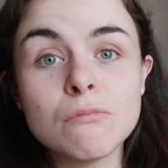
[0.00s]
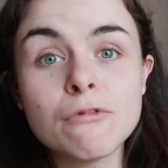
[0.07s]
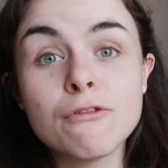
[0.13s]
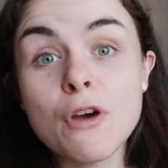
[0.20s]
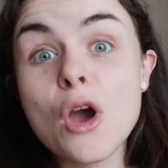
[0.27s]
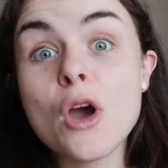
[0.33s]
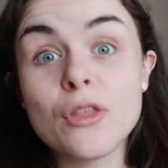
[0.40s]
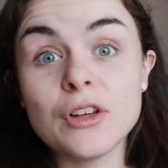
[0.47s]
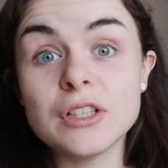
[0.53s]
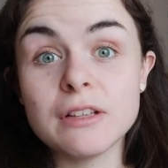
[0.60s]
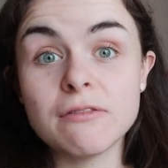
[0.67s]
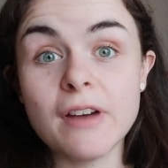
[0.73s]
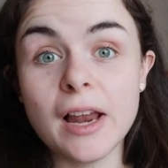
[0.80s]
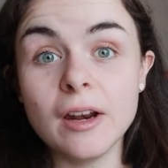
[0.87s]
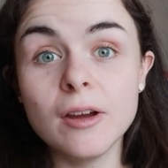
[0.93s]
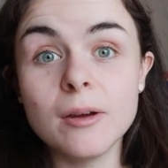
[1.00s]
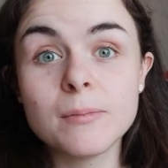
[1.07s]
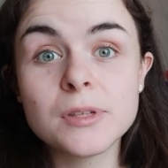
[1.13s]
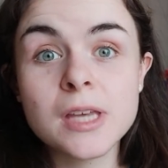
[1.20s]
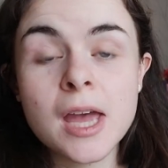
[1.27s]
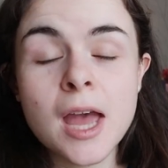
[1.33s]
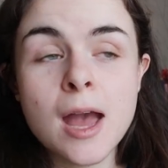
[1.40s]
further
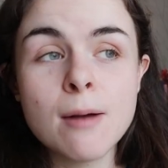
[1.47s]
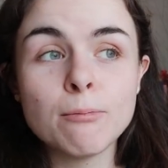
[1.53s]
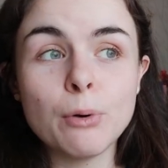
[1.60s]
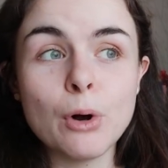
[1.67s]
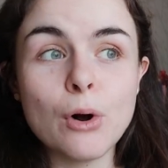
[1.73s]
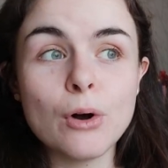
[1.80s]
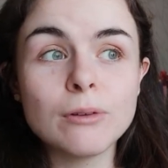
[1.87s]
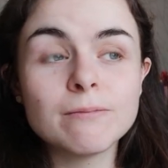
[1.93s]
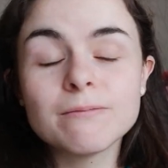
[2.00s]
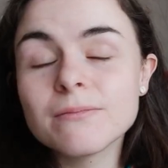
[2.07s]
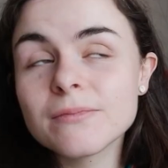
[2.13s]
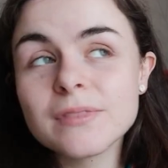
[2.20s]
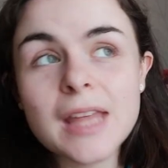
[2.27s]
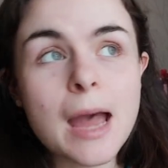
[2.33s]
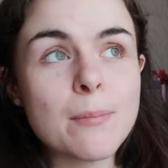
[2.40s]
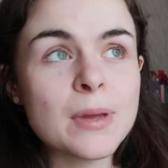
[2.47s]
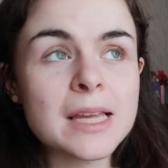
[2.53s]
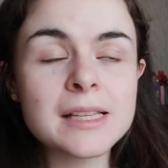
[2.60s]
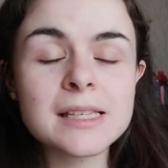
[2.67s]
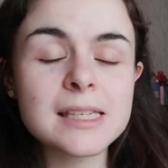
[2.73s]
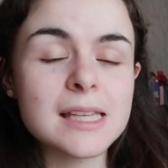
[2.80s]
developed. But That being